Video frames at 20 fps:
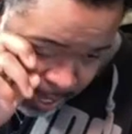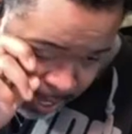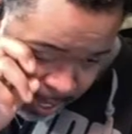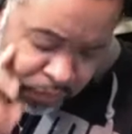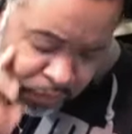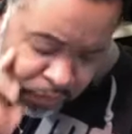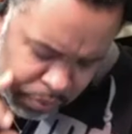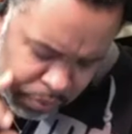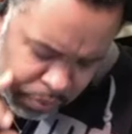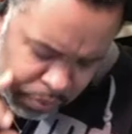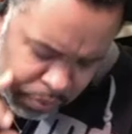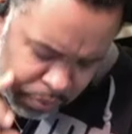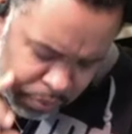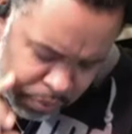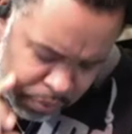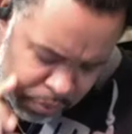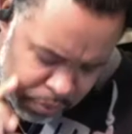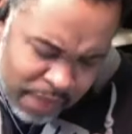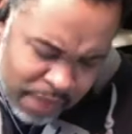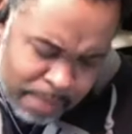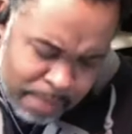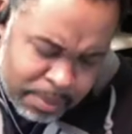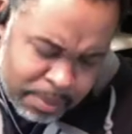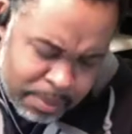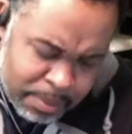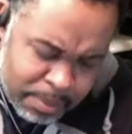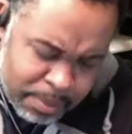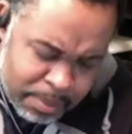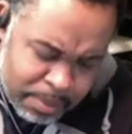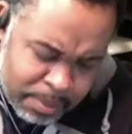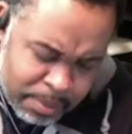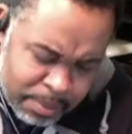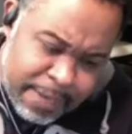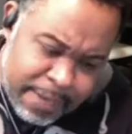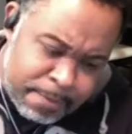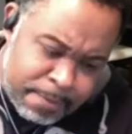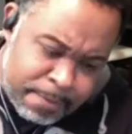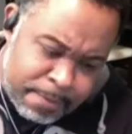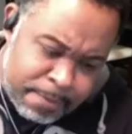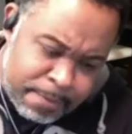for the Ricks family
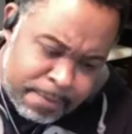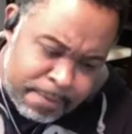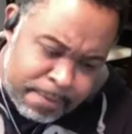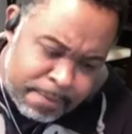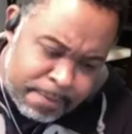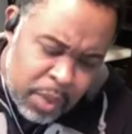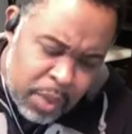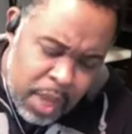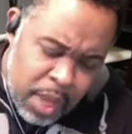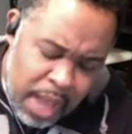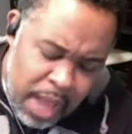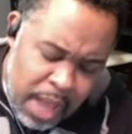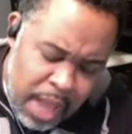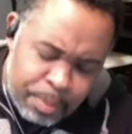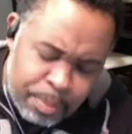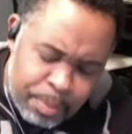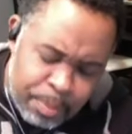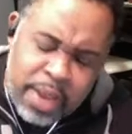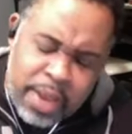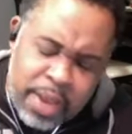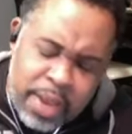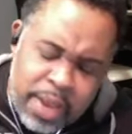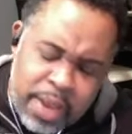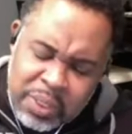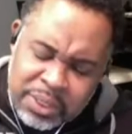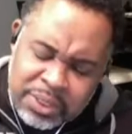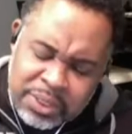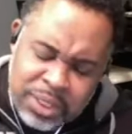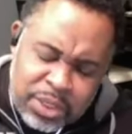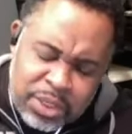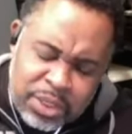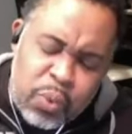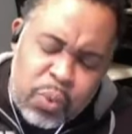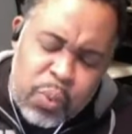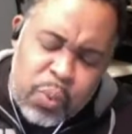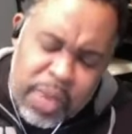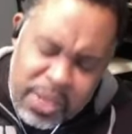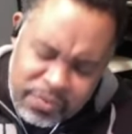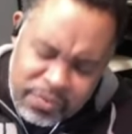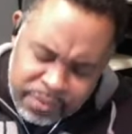tonight. I pray for Sister
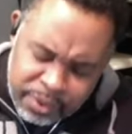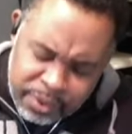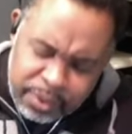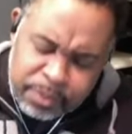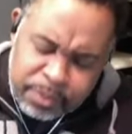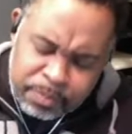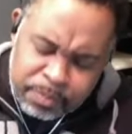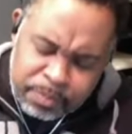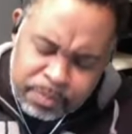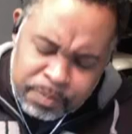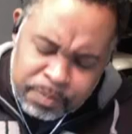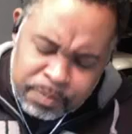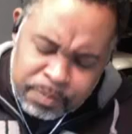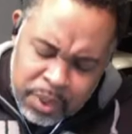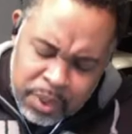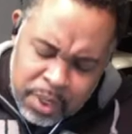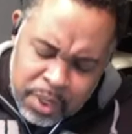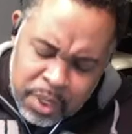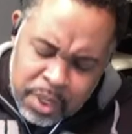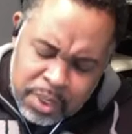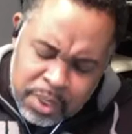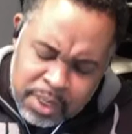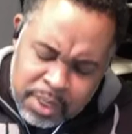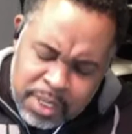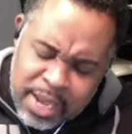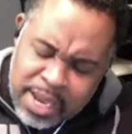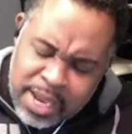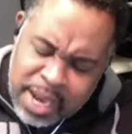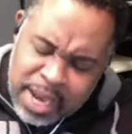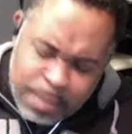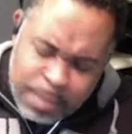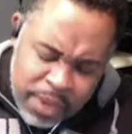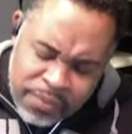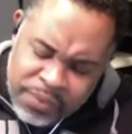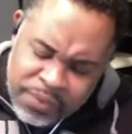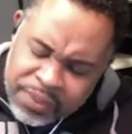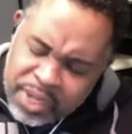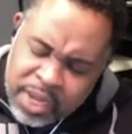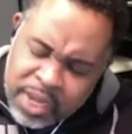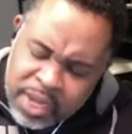Weaver tonight. I pray
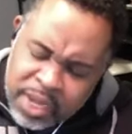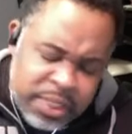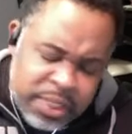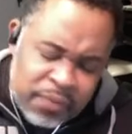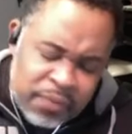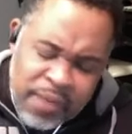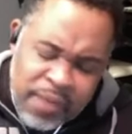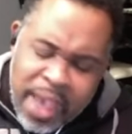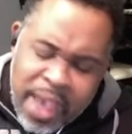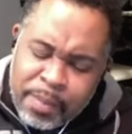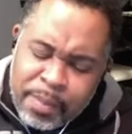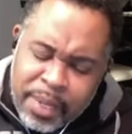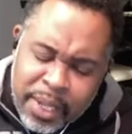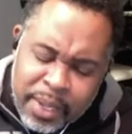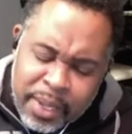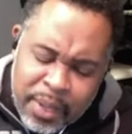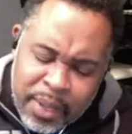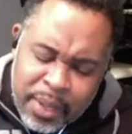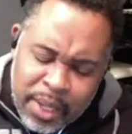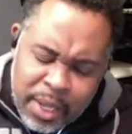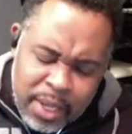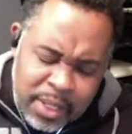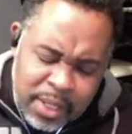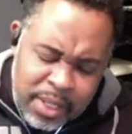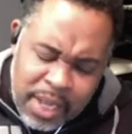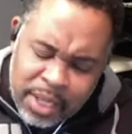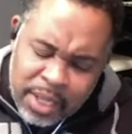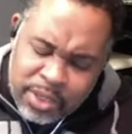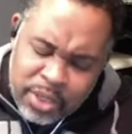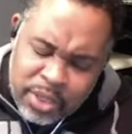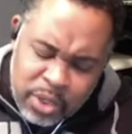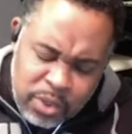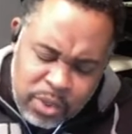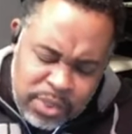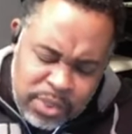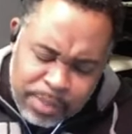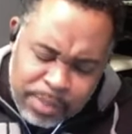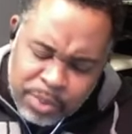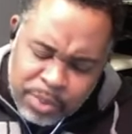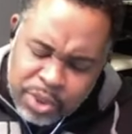for the Hunter family. God
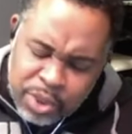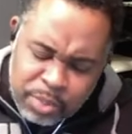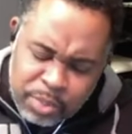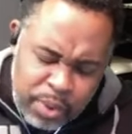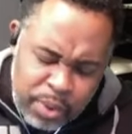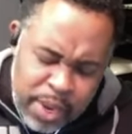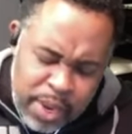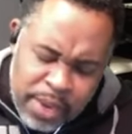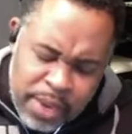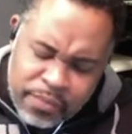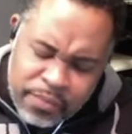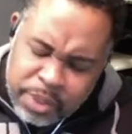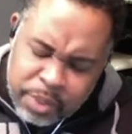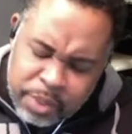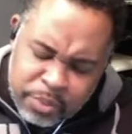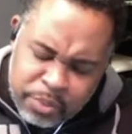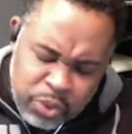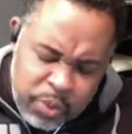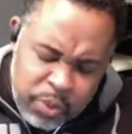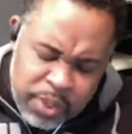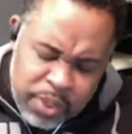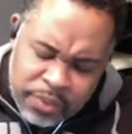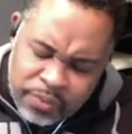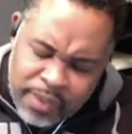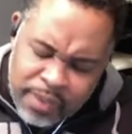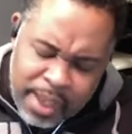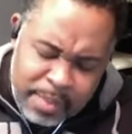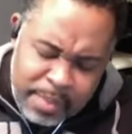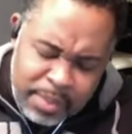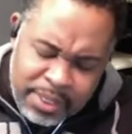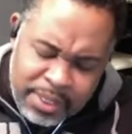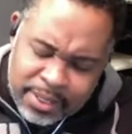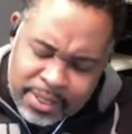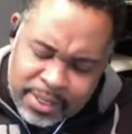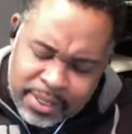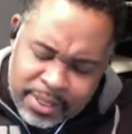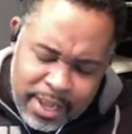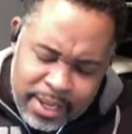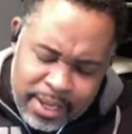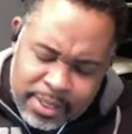knows I'm still praying for the Swint family
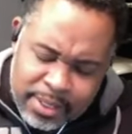tonight.